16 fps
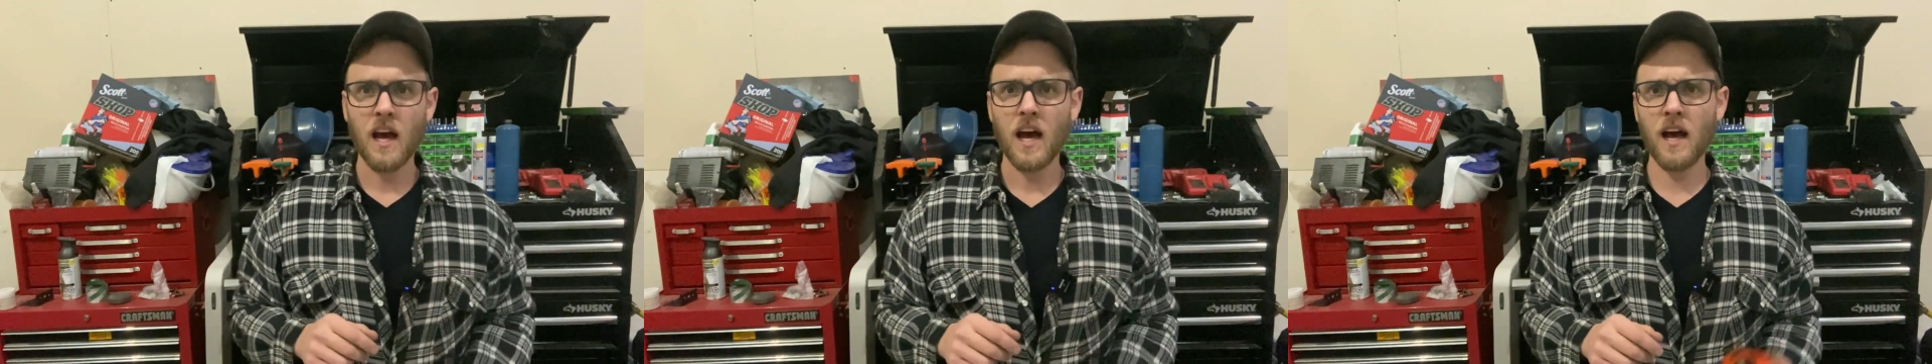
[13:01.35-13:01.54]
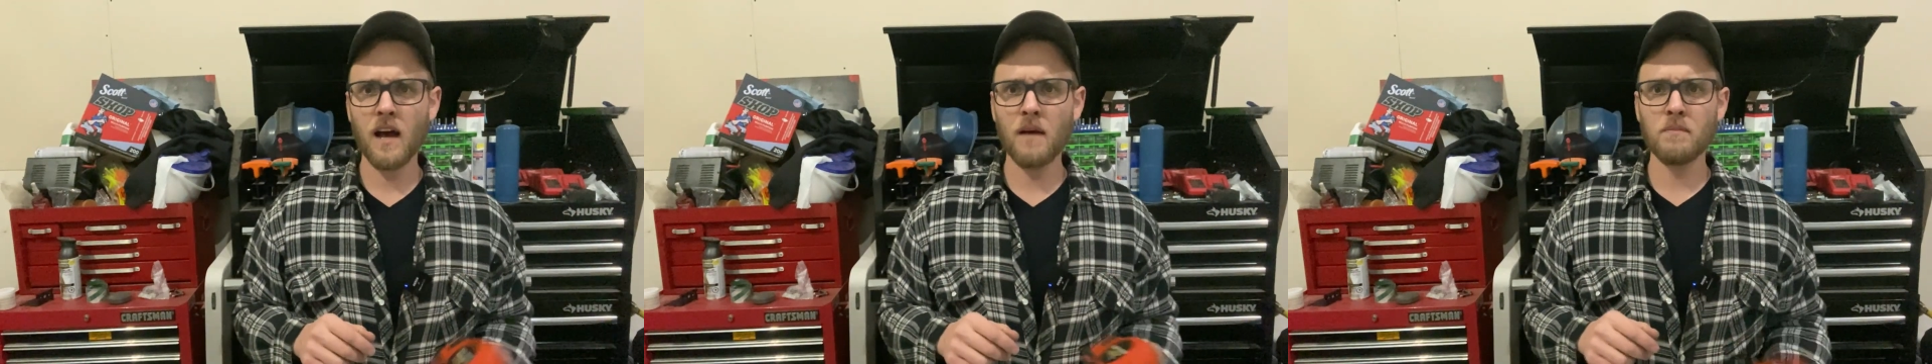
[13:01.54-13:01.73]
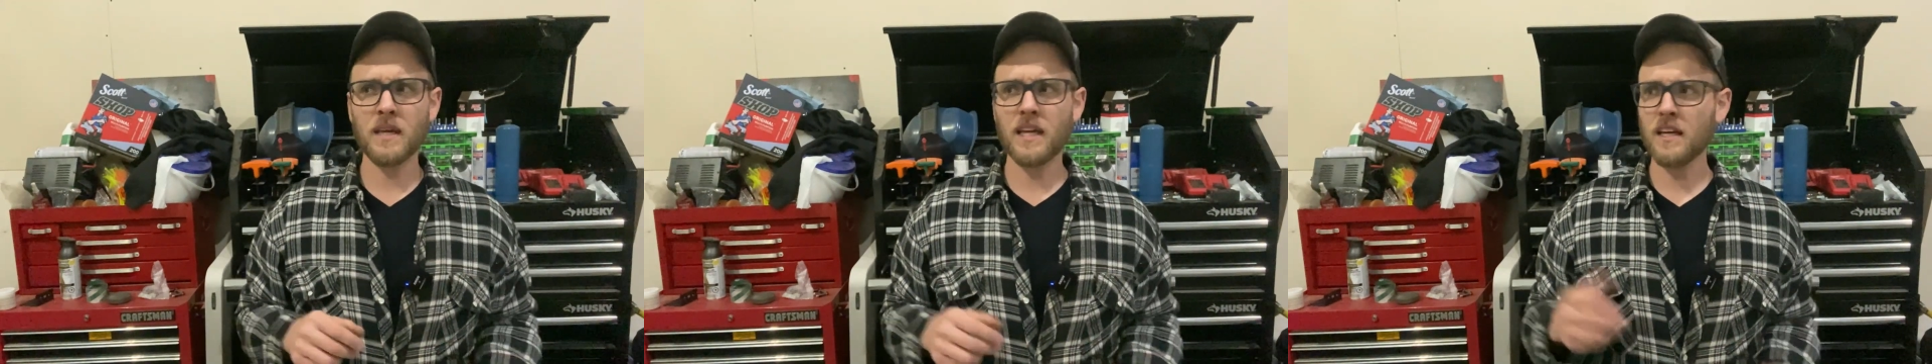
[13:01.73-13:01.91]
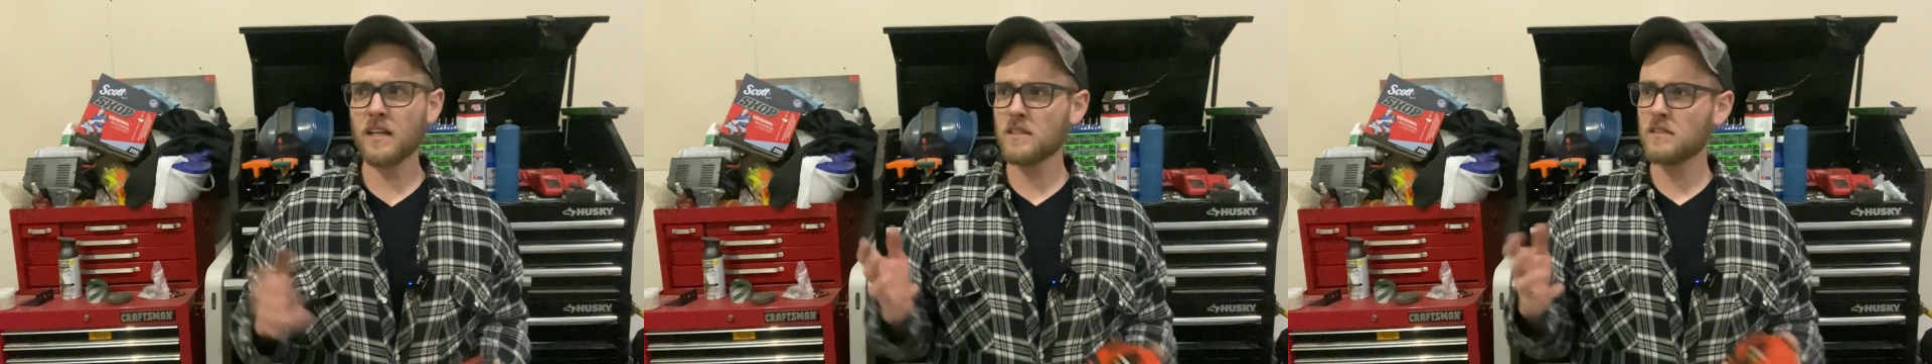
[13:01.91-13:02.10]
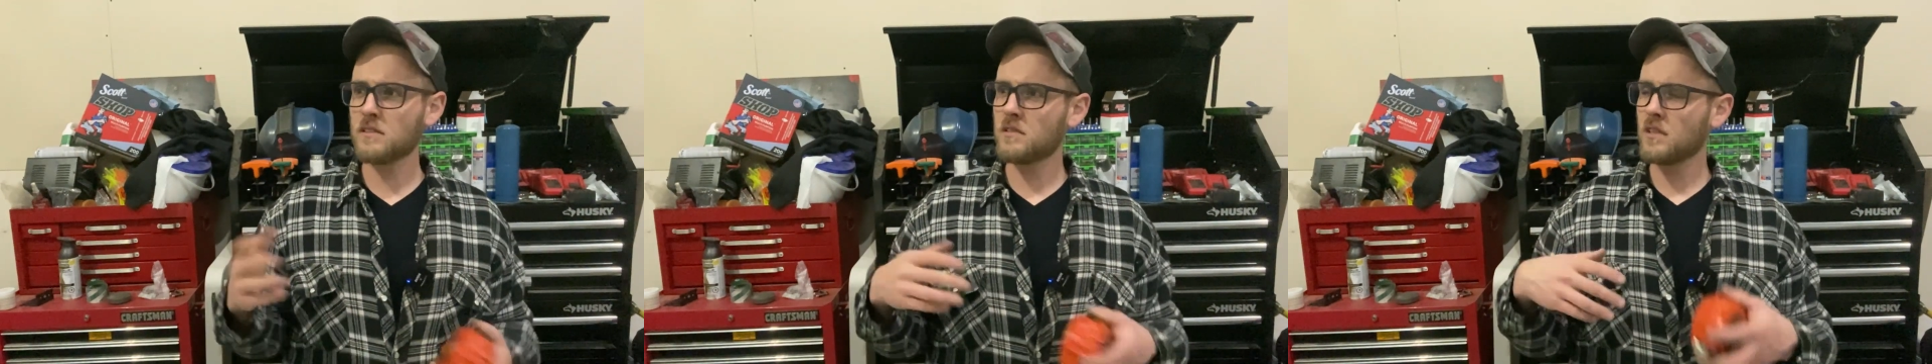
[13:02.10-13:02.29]
uh,
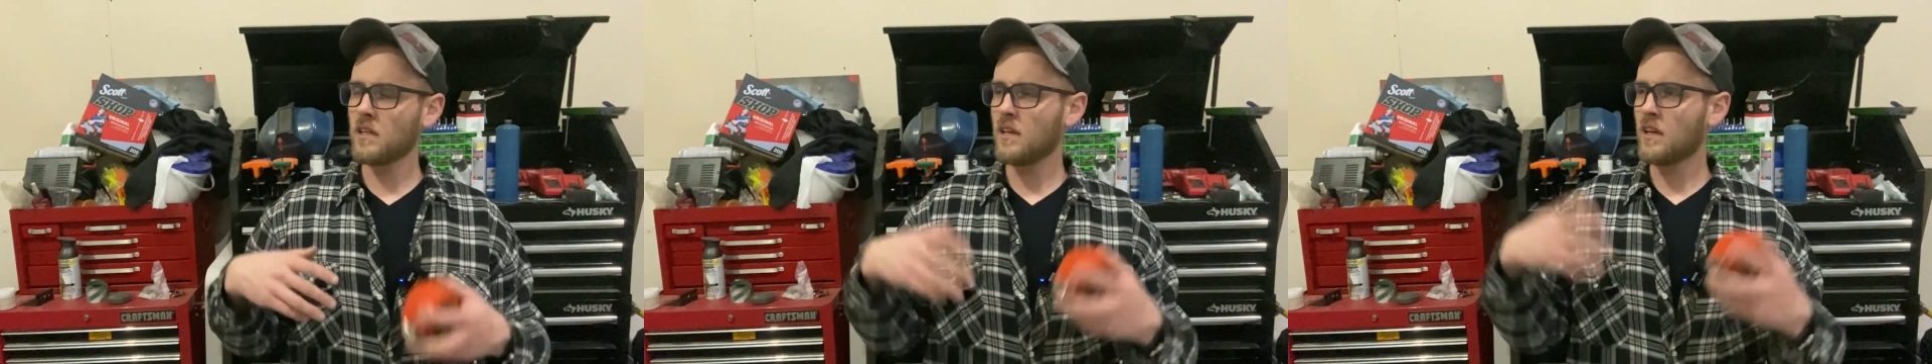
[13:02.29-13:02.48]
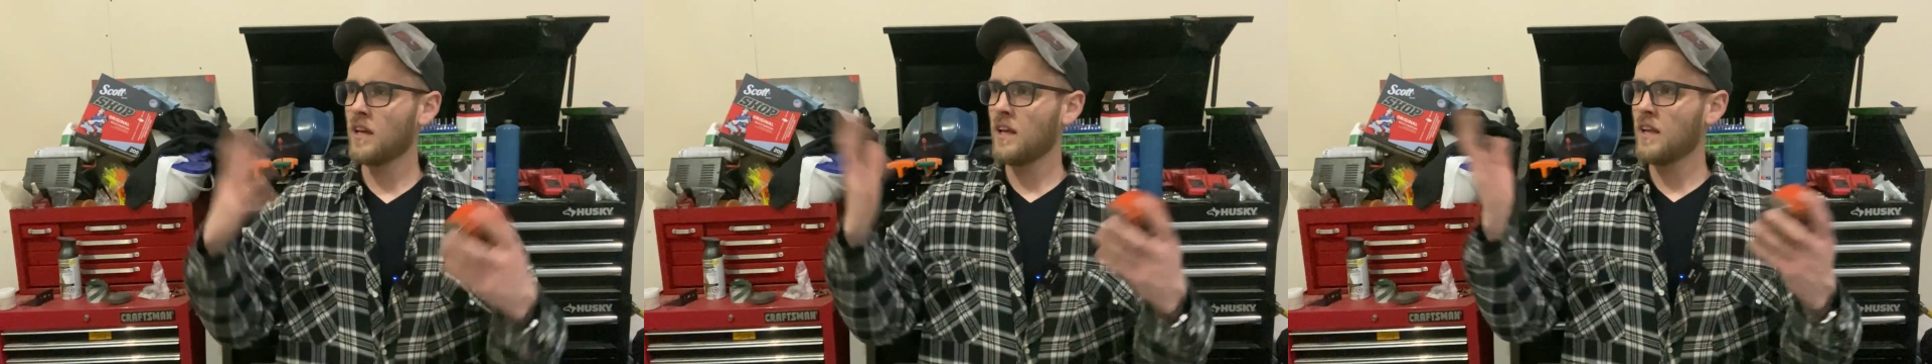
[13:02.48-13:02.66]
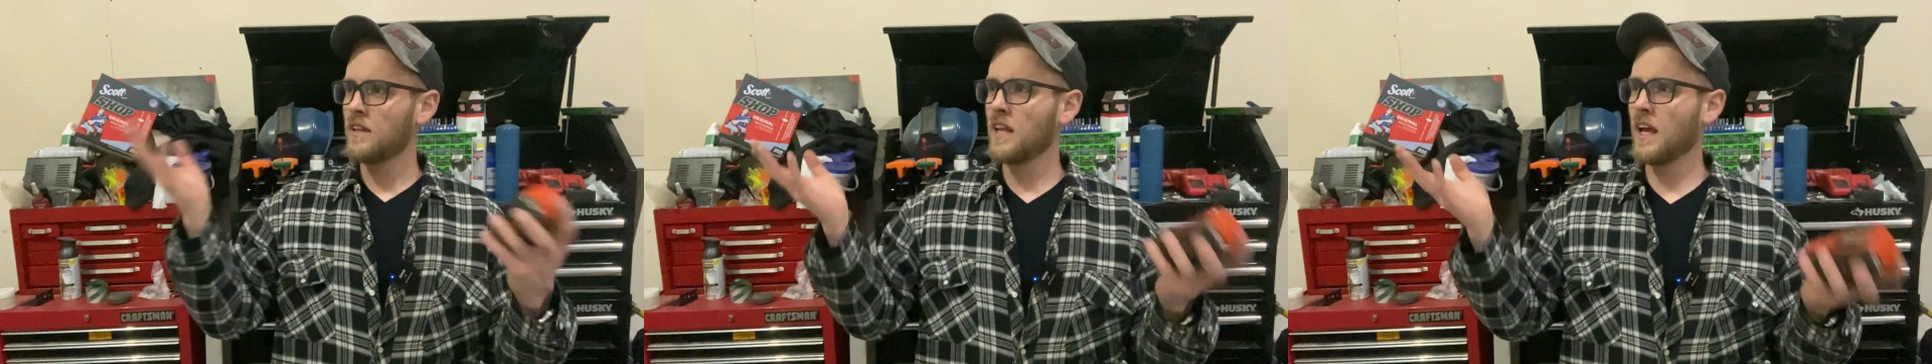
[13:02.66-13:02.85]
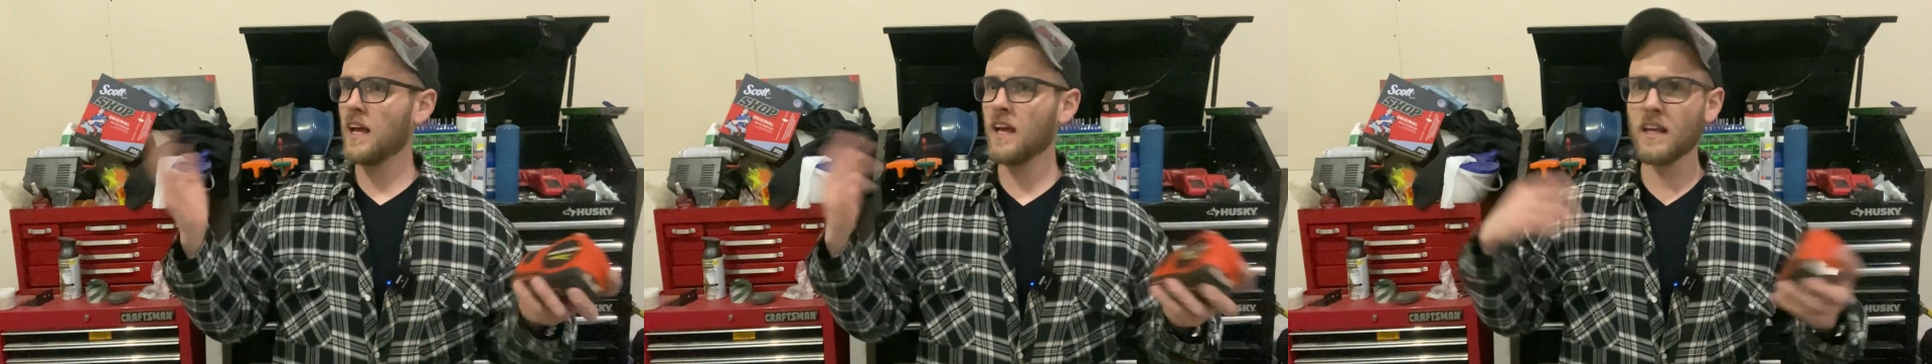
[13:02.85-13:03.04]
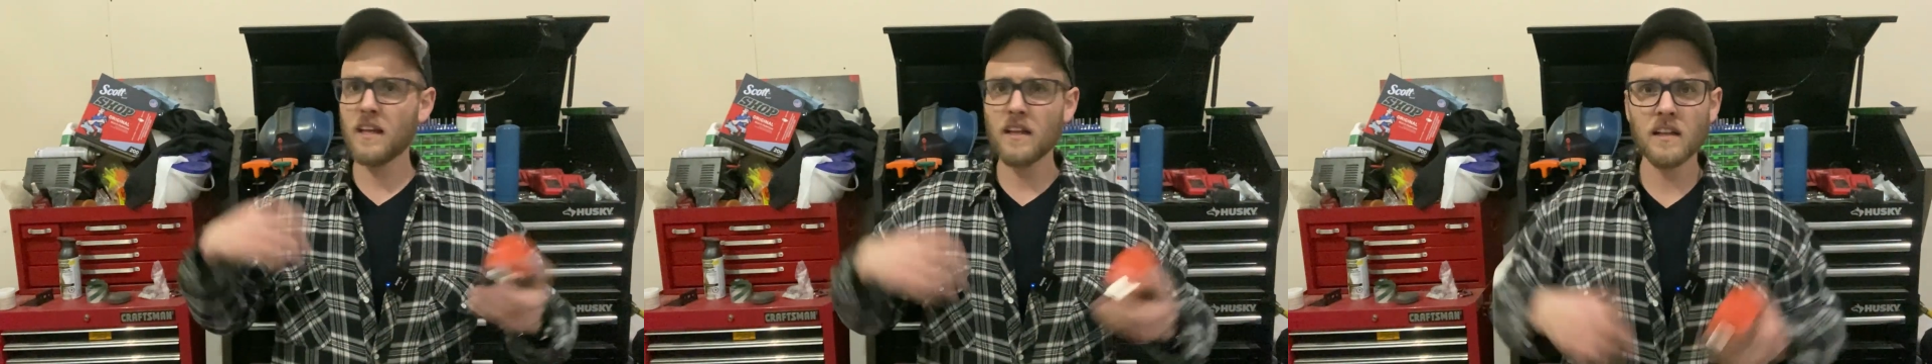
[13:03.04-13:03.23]
because they